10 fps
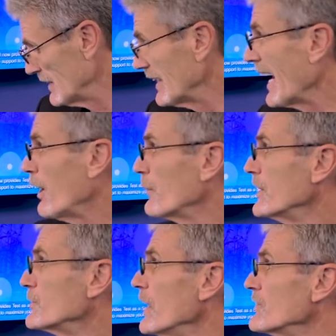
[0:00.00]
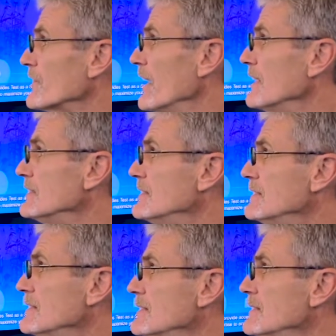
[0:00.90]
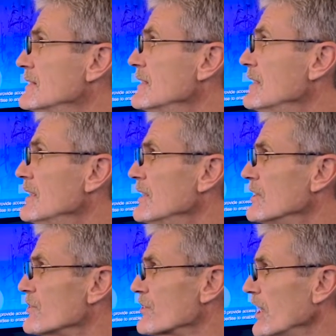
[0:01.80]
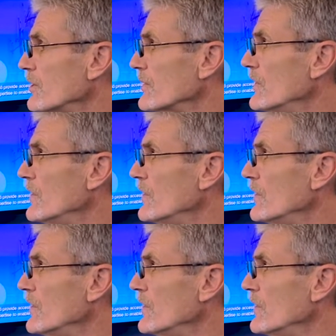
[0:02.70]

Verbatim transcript: and how we address that. So